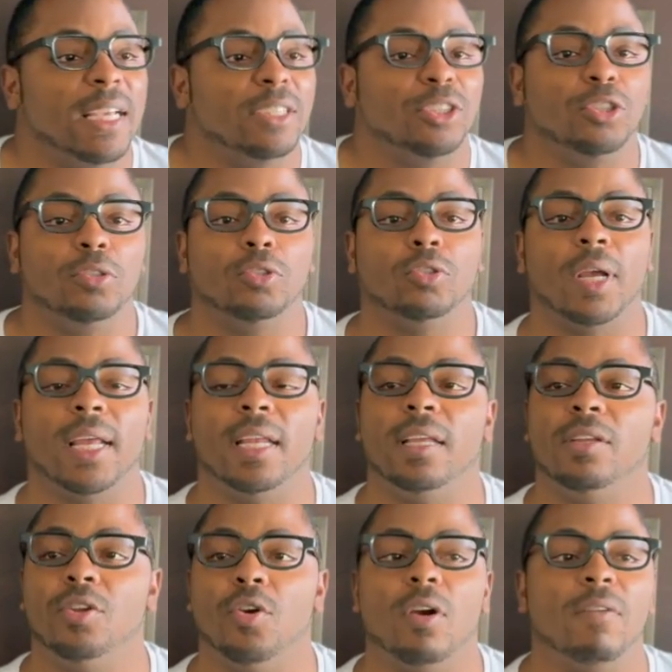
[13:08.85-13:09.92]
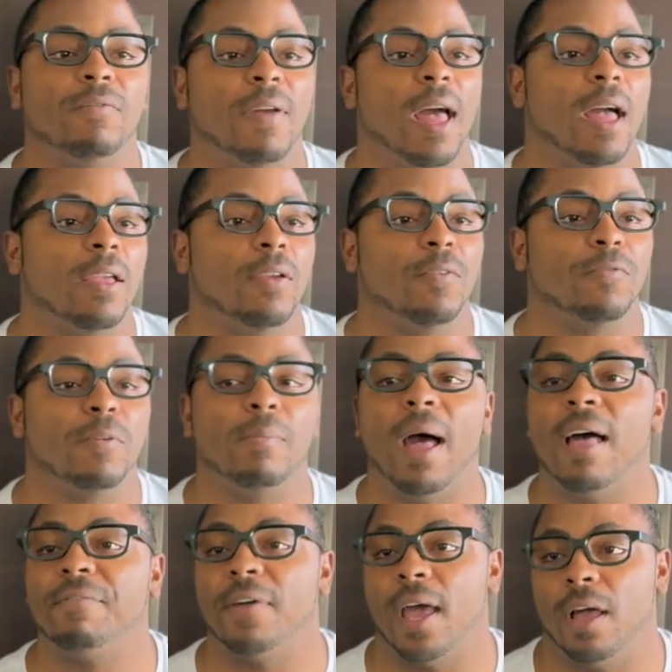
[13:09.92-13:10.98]
is you trading your value for
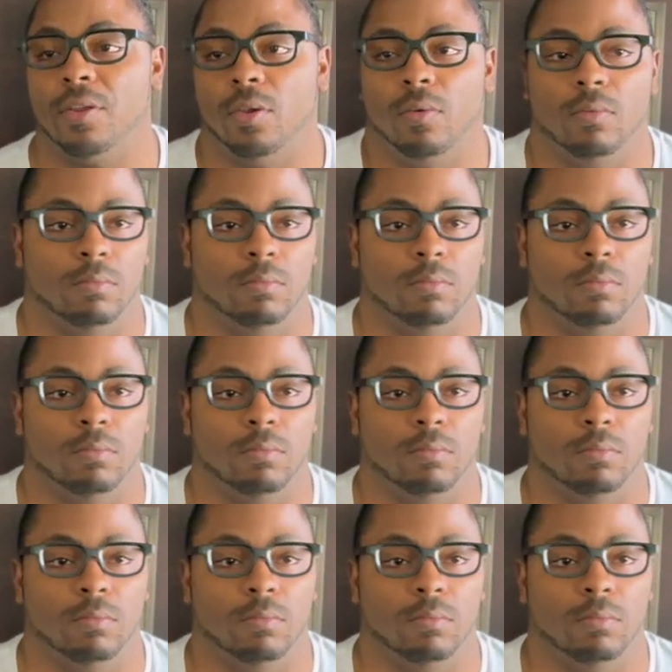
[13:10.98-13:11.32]
my value.